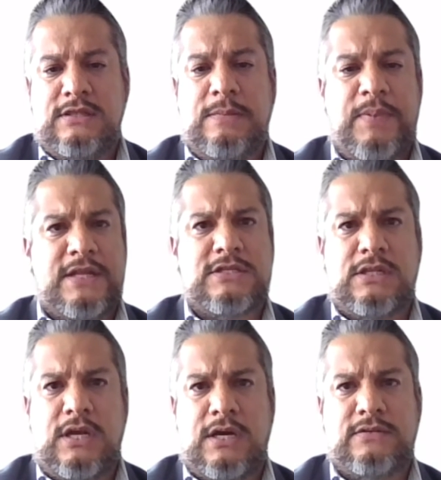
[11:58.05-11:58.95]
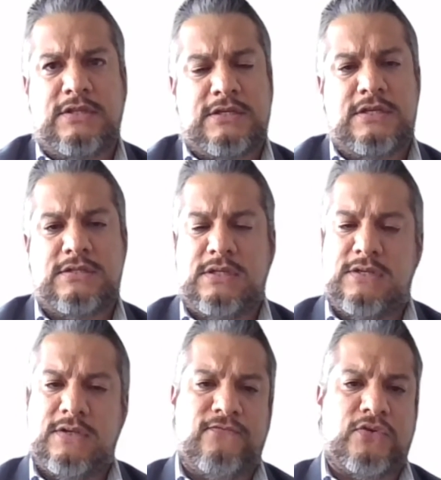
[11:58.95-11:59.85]
depends a lot on the
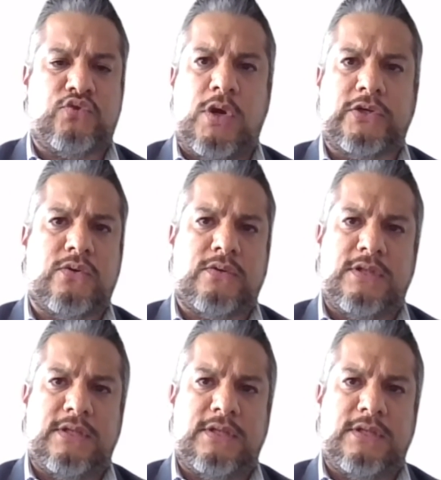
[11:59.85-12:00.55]
existing infrastructure